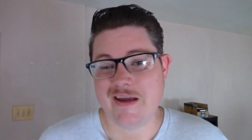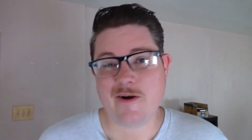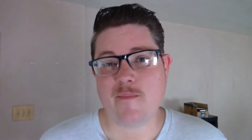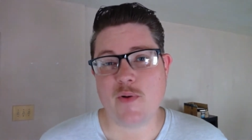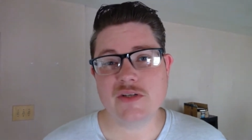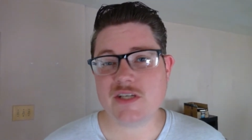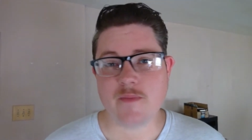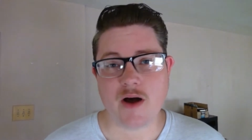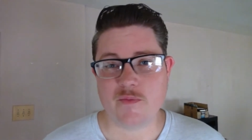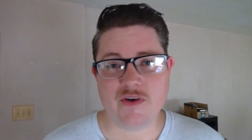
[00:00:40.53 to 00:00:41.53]
Here at
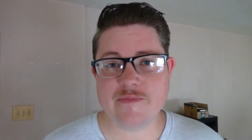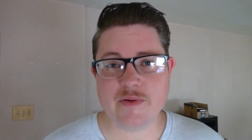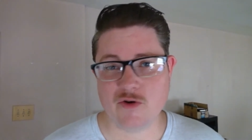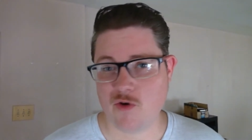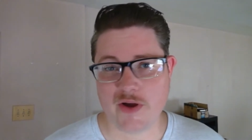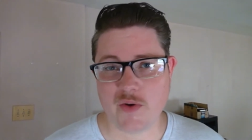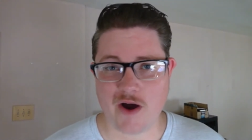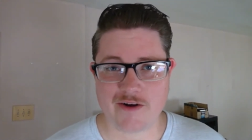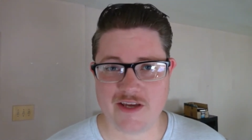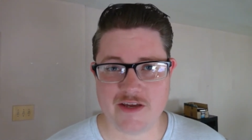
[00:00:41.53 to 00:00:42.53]
Poseymom, we've been growing
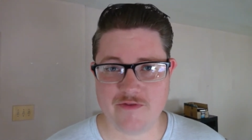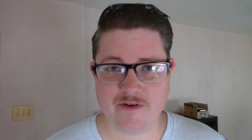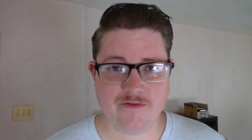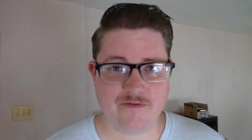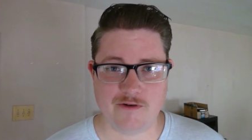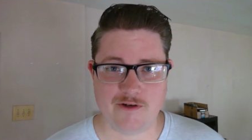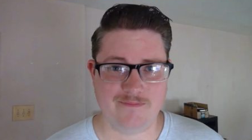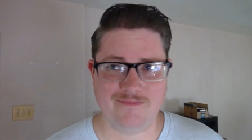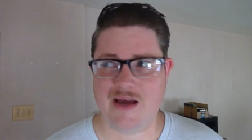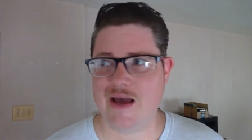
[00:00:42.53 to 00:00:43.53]
water kefir
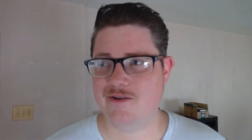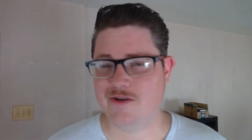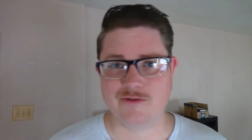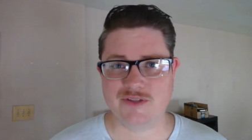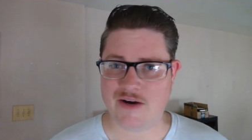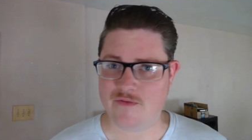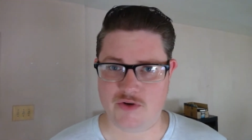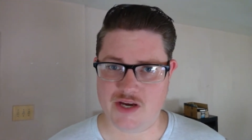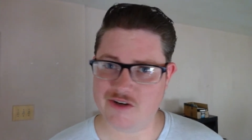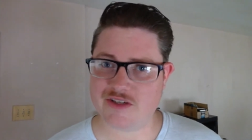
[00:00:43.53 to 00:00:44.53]
for, I don't know, several
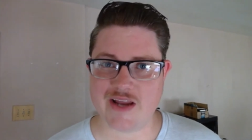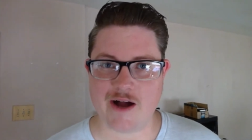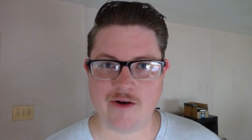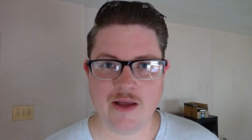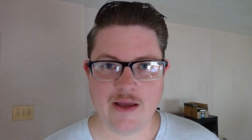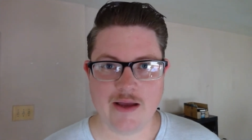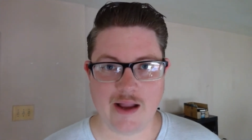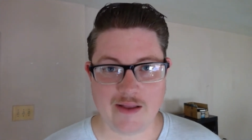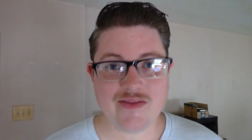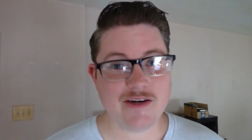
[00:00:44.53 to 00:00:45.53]
years now,
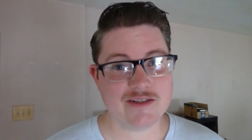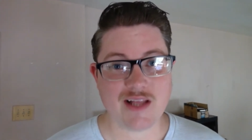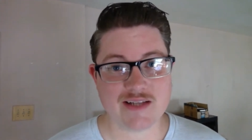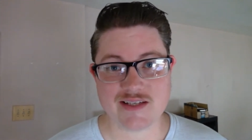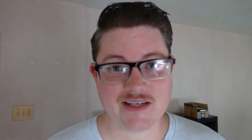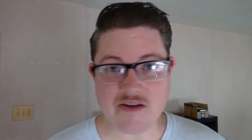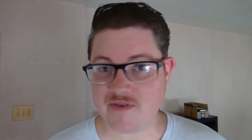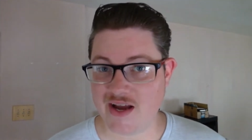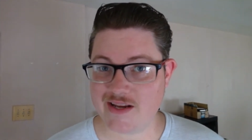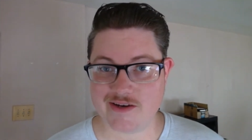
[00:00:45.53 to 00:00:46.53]
and there's lots of stuff
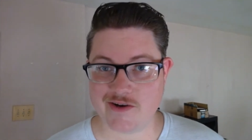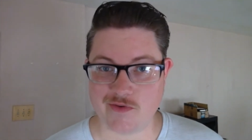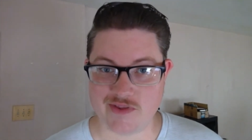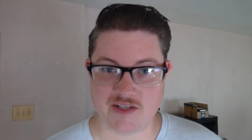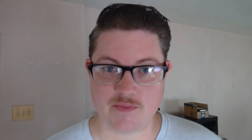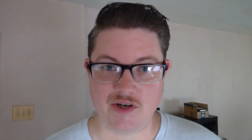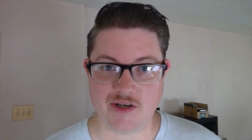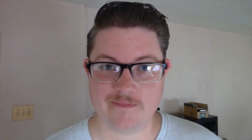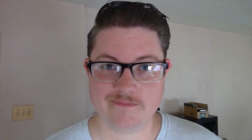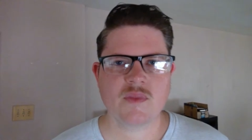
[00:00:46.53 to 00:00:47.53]
I didn't know in this
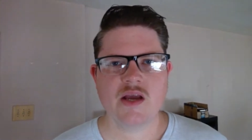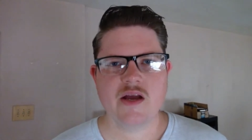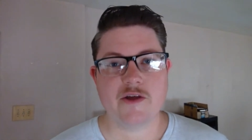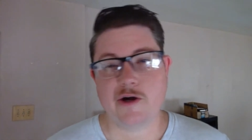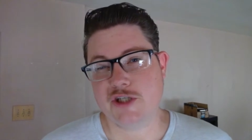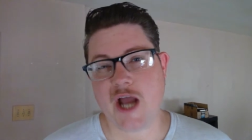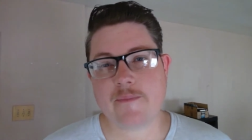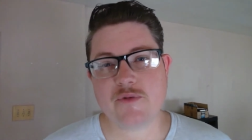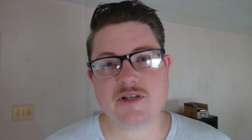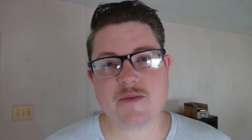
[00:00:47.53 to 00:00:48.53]
book. There are
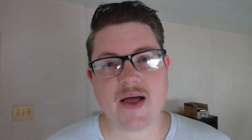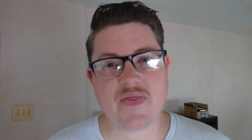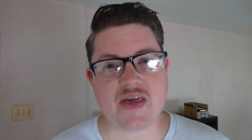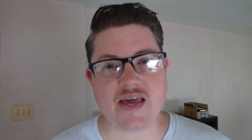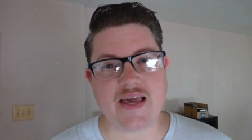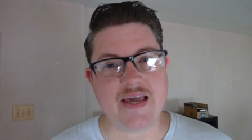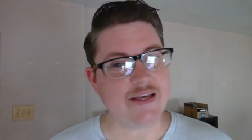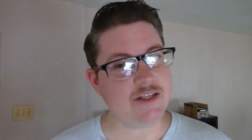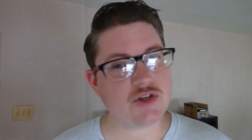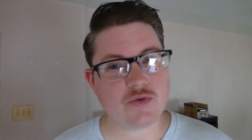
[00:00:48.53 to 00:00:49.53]
chapters about the
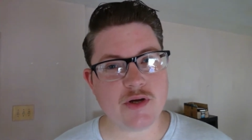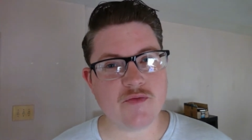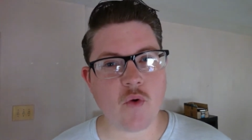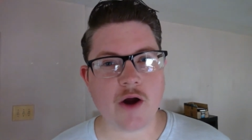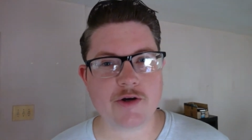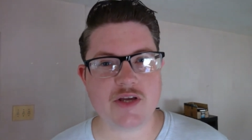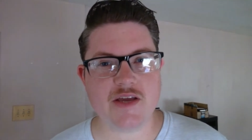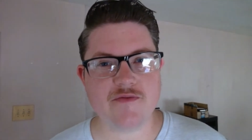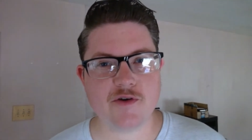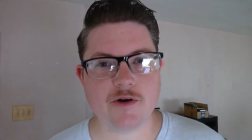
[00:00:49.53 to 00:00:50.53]
history of water
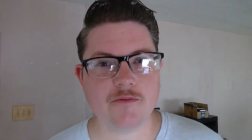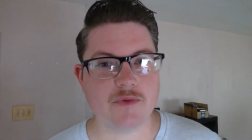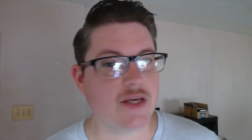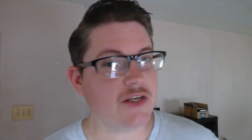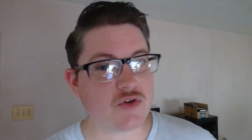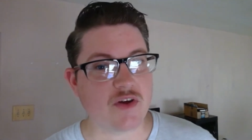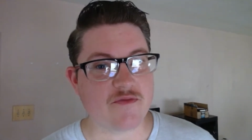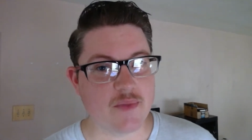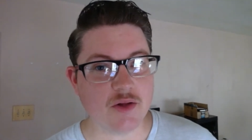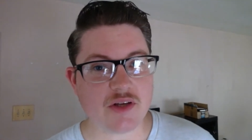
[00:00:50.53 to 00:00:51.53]
kefir, the history of
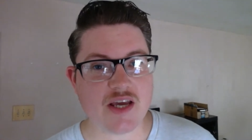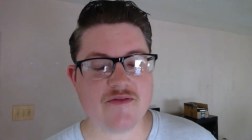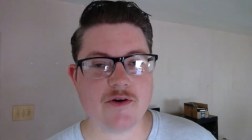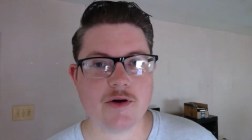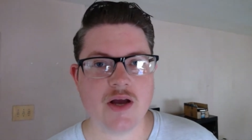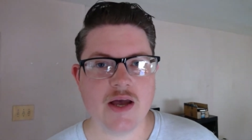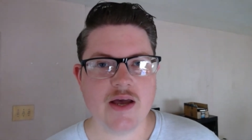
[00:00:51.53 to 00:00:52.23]
milk kefir,